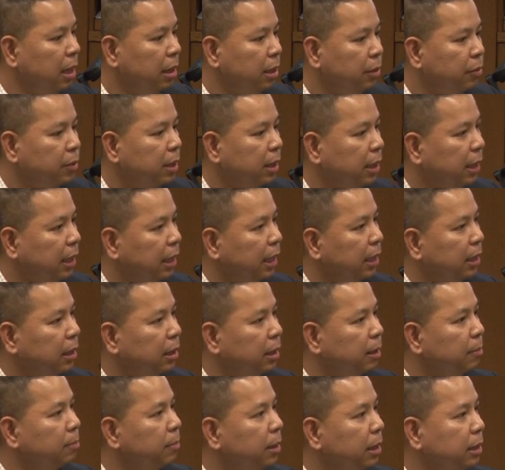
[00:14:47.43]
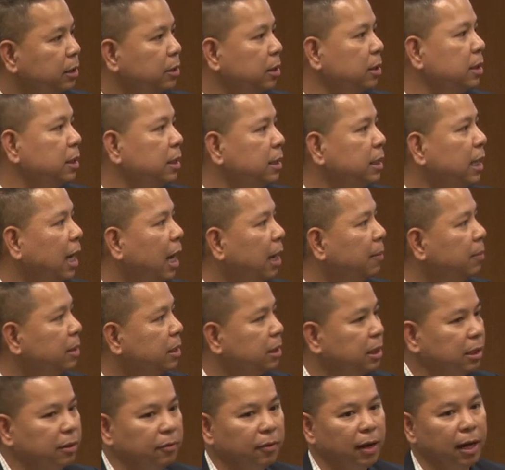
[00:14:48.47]
you can get them in just in time
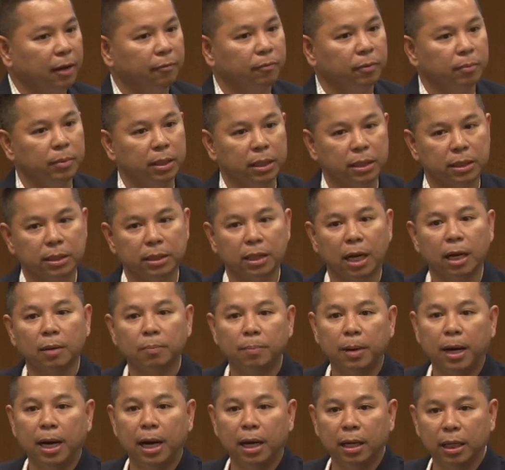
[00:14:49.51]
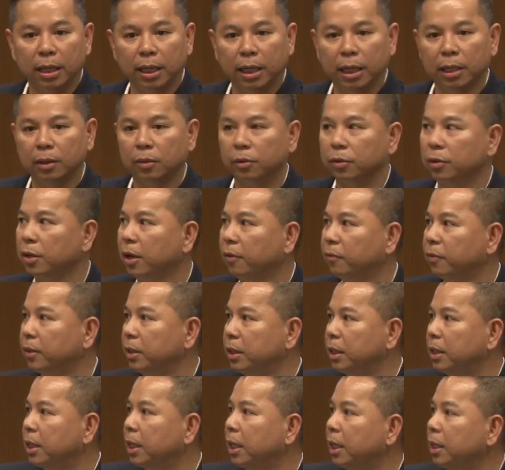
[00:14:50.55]
instead of having me stockpiling it or you have a
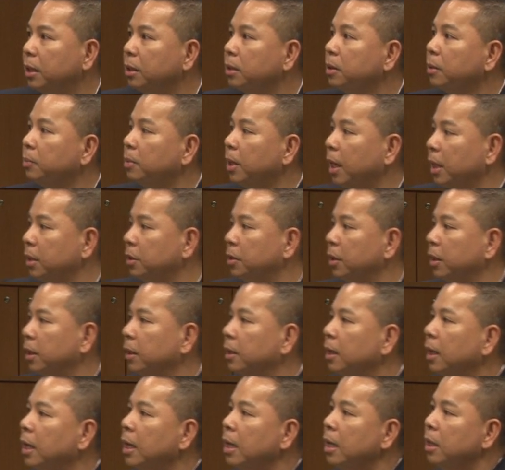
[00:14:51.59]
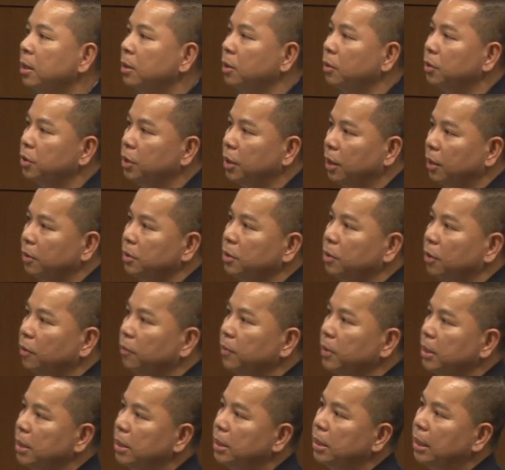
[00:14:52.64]
delay in supply chain. So shared
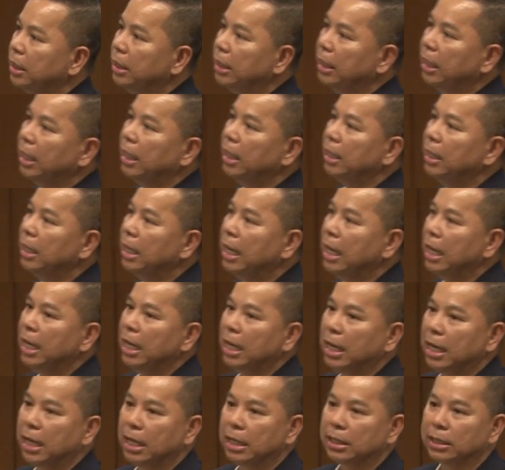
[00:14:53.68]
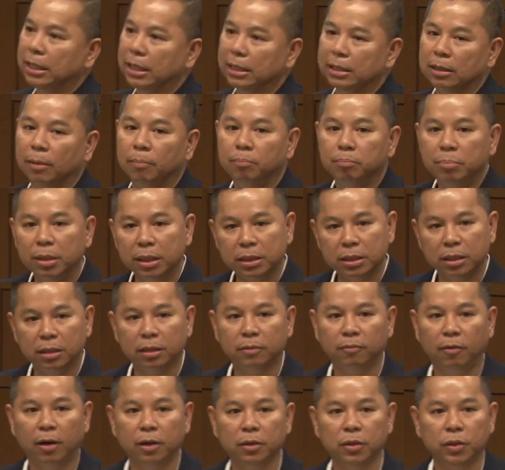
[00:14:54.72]
services, again, is, is a
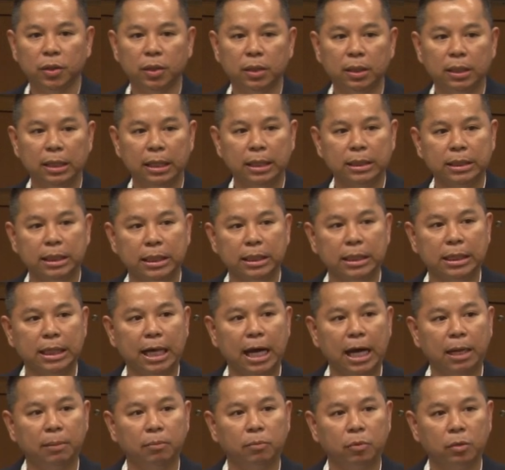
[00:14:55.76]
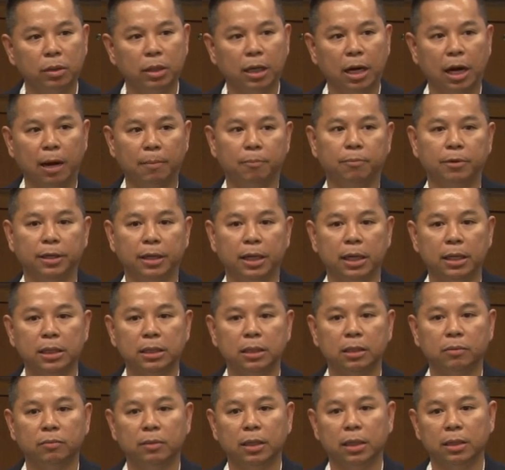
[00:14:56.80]
business function. It's a lot more
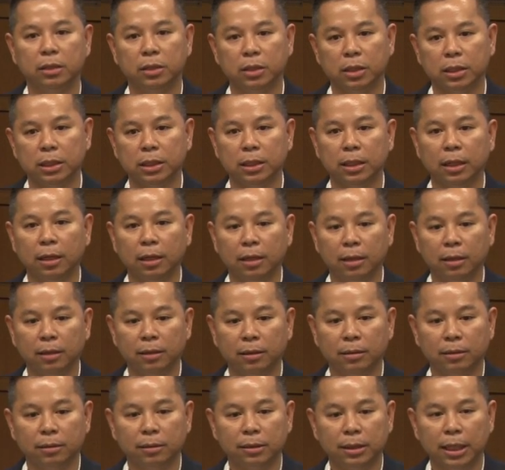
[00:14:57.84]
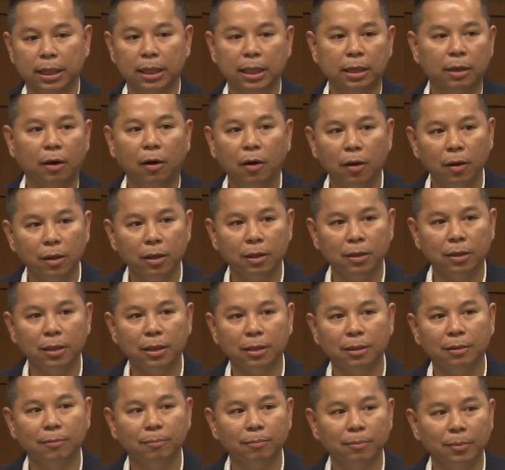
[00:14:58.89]
comprehensive than just taking all of
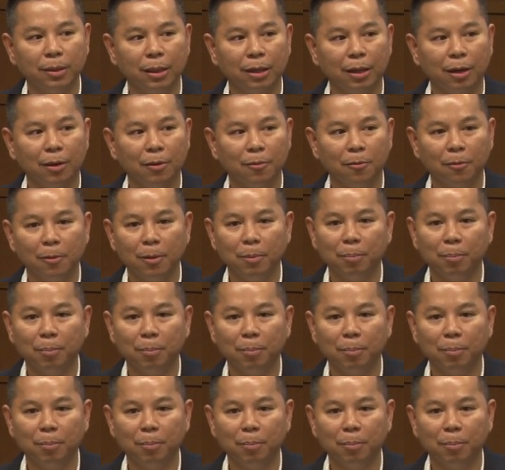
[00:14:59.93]
the you know,